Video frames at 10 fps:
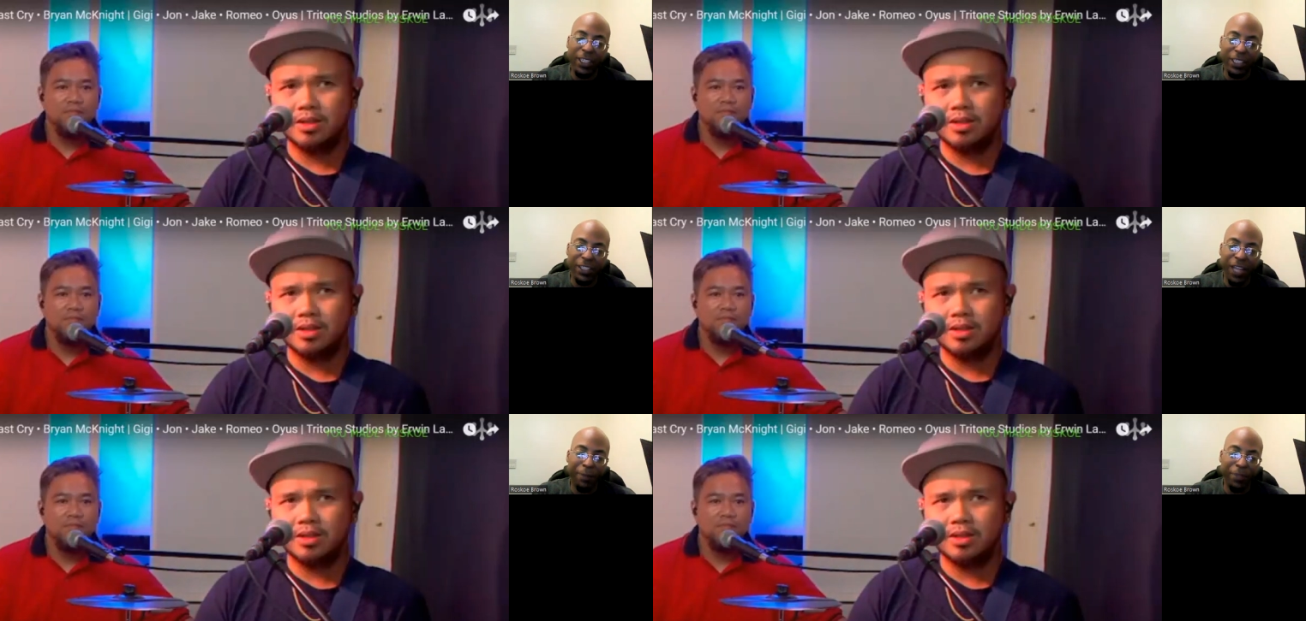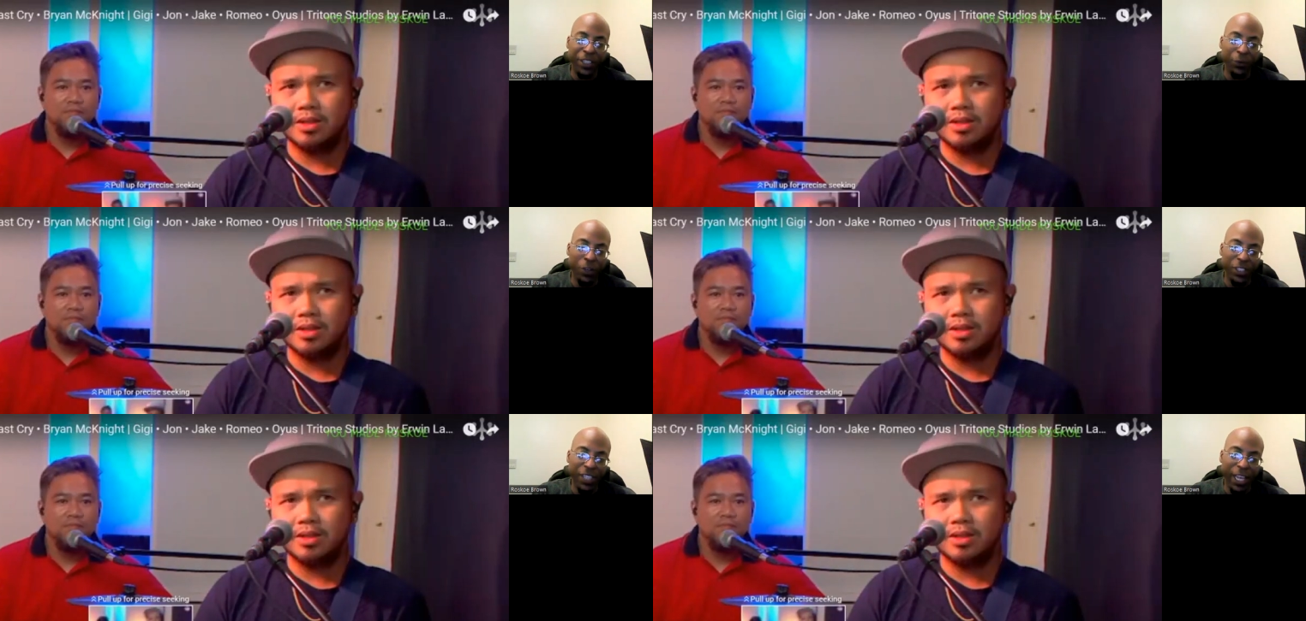Speaker 1: Let, let, us stop this
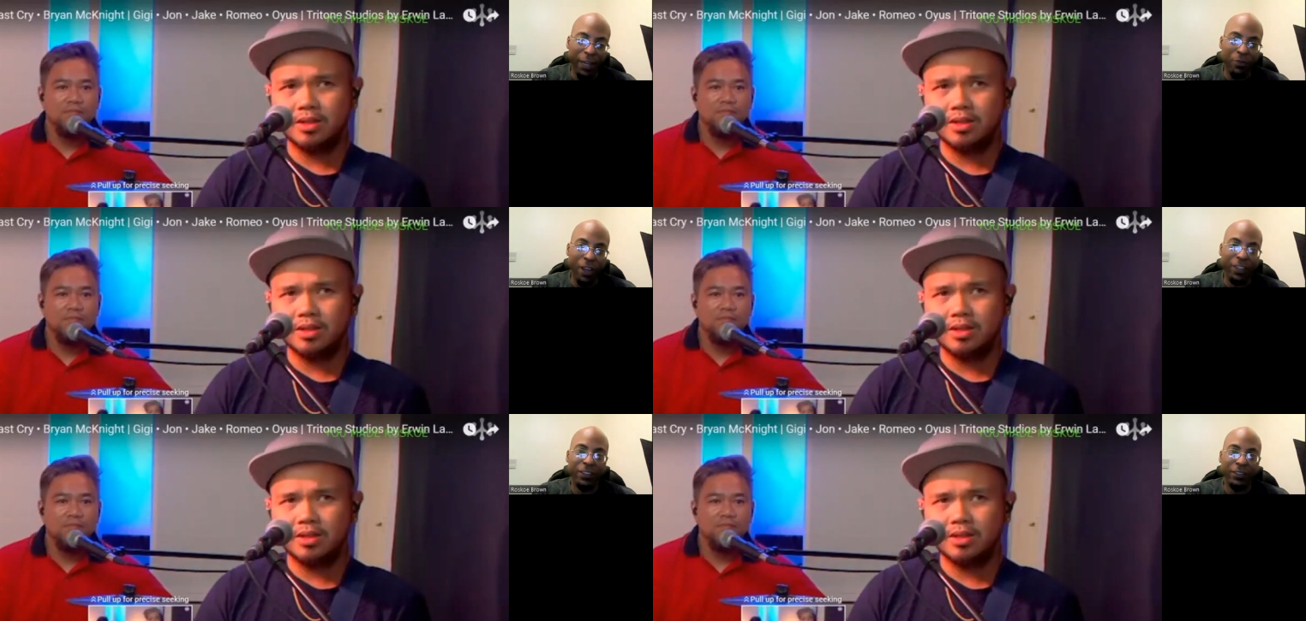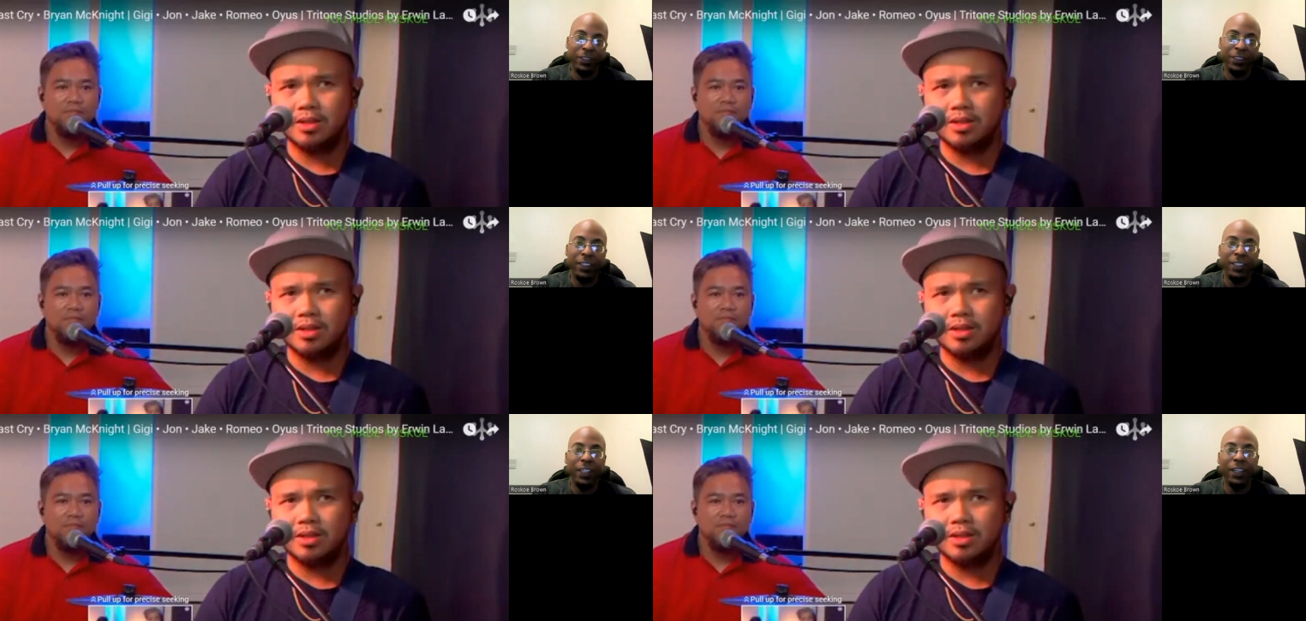for a second, brother.
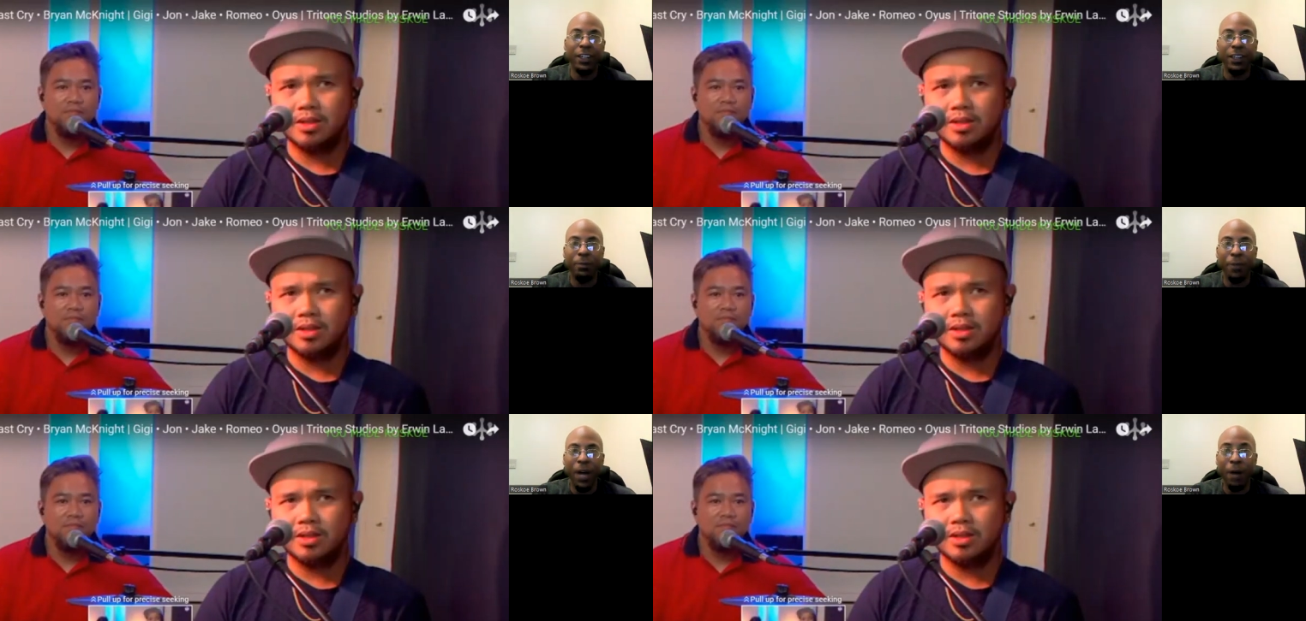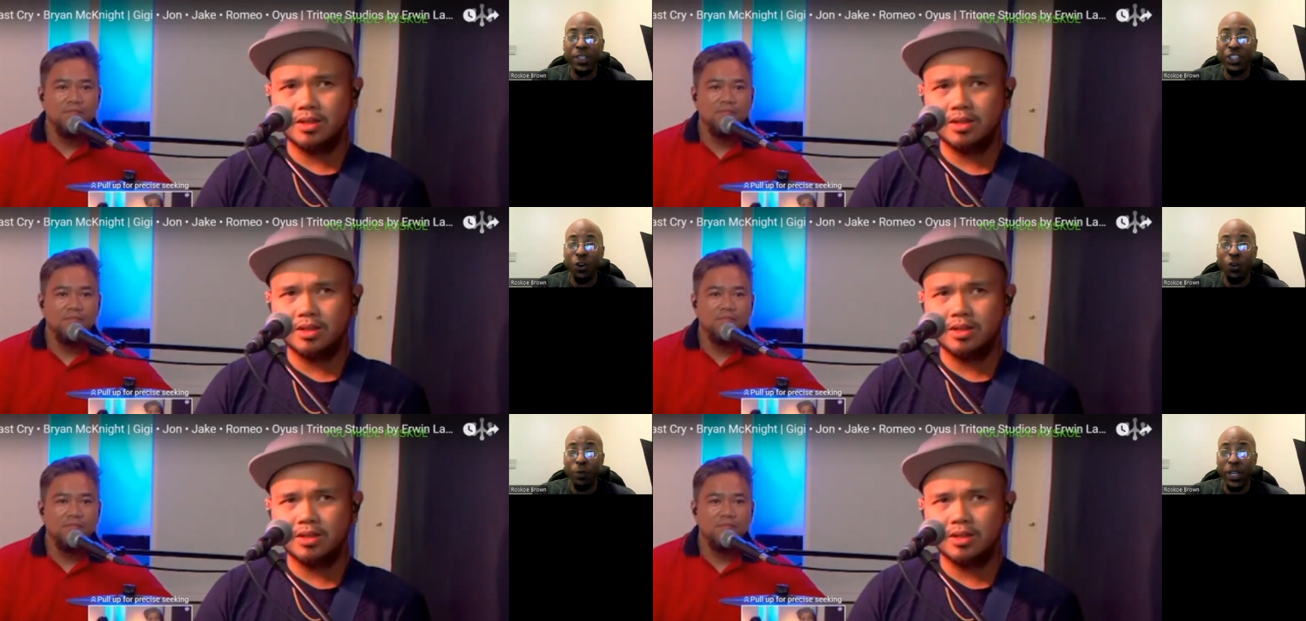Um, I'm
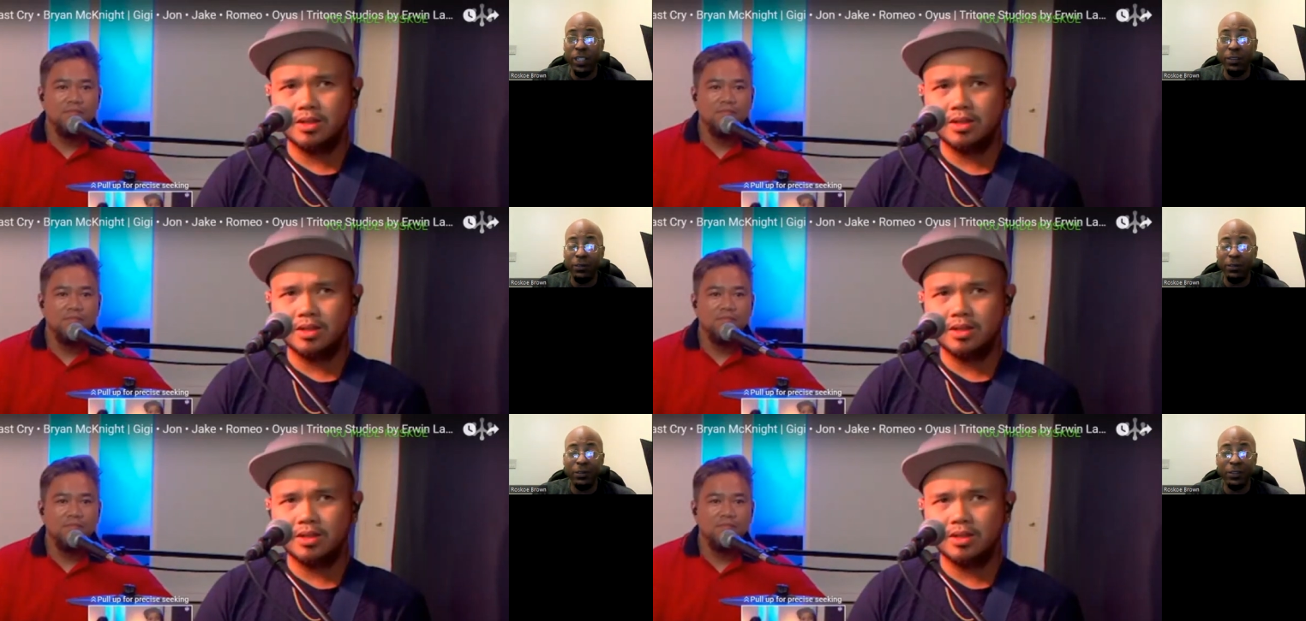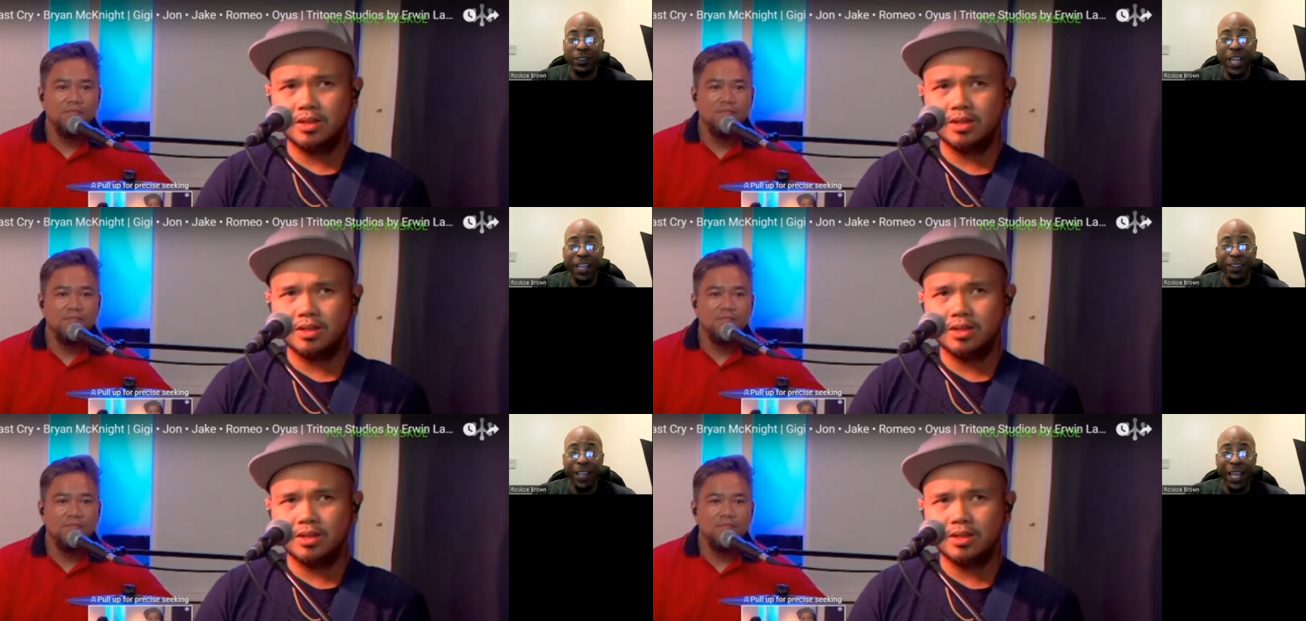assuming
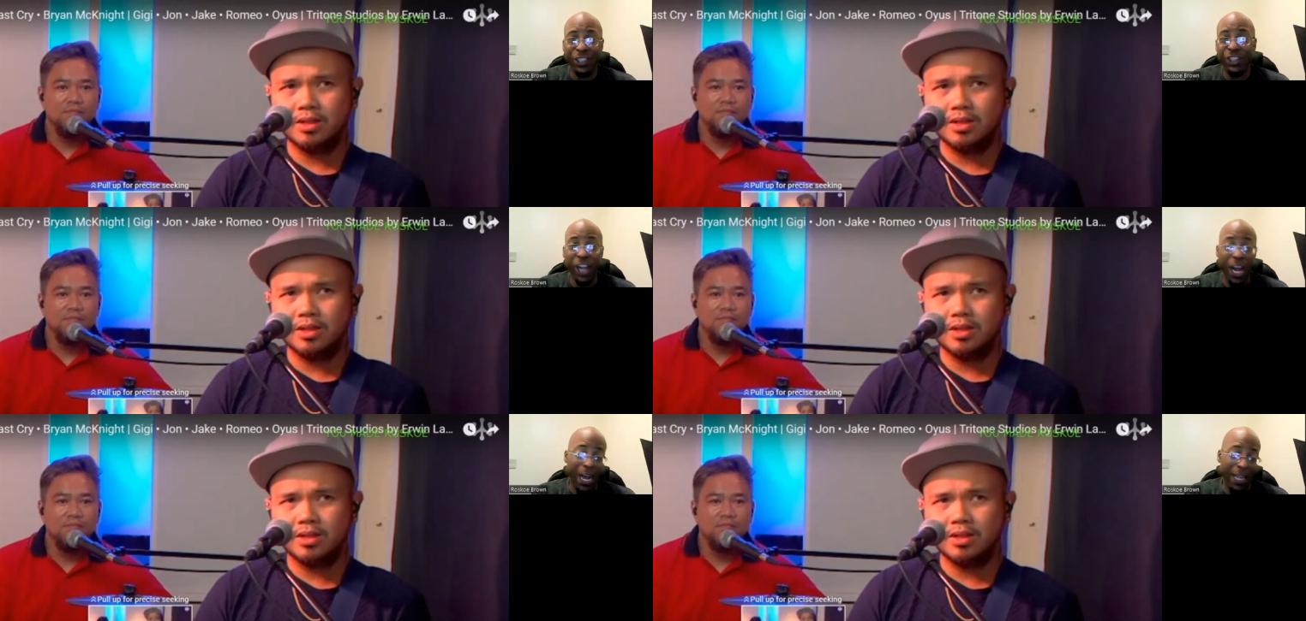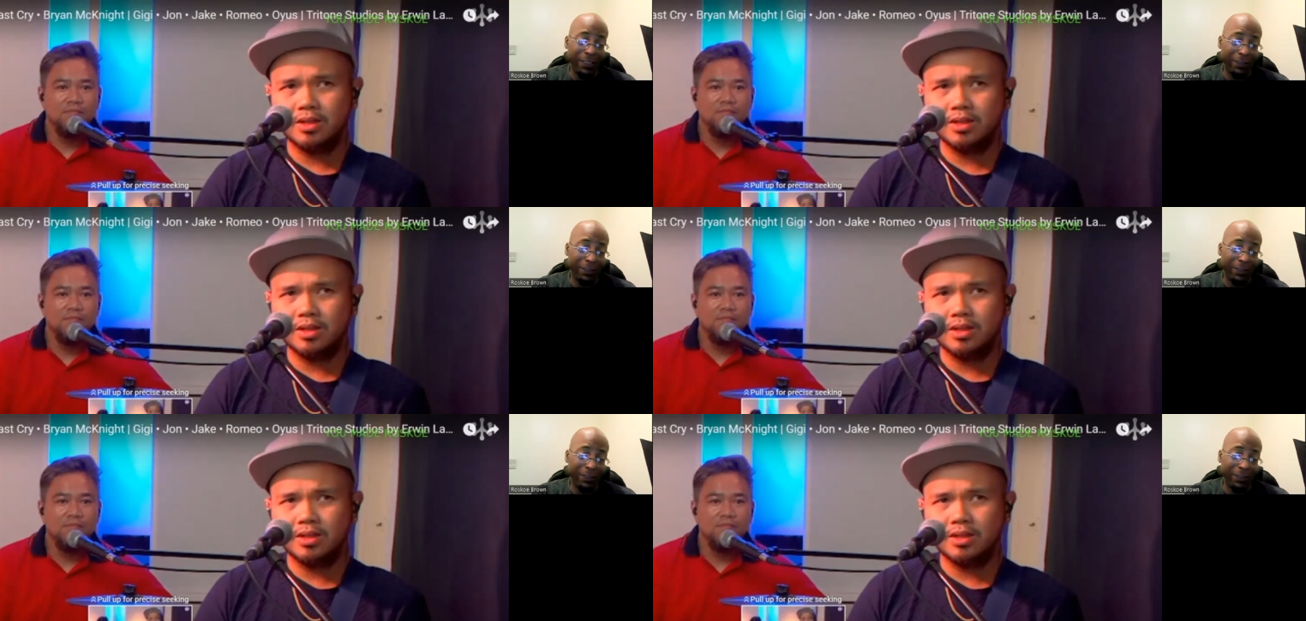that that's John.